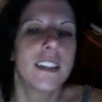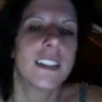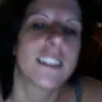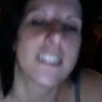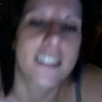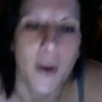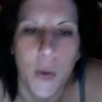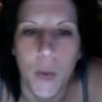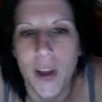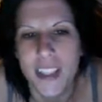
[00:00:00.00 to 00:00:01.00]

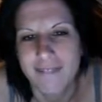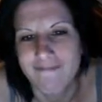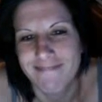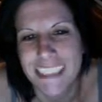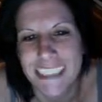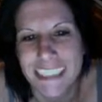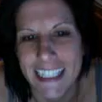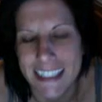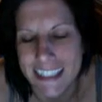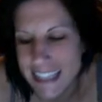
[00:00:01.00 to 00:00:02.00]
So
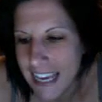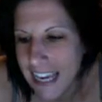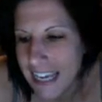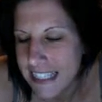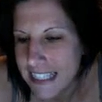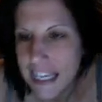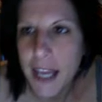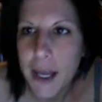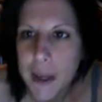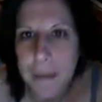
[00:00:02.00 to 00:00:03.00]
that's that.
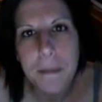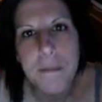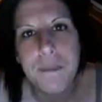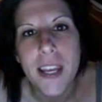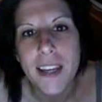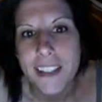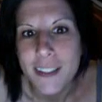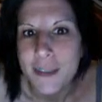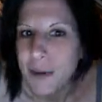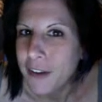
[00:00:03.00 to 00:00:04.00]
Um,
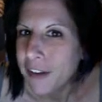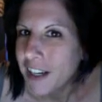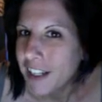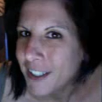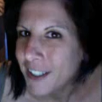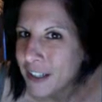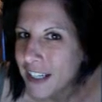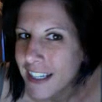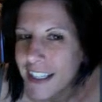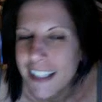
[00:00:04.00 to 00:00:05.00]
tomorrow I have hot
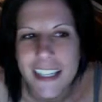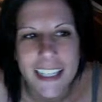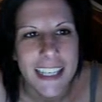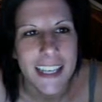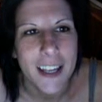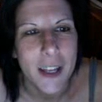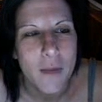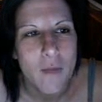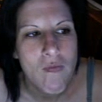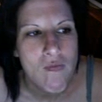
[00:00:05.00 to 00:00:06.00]
yoga again.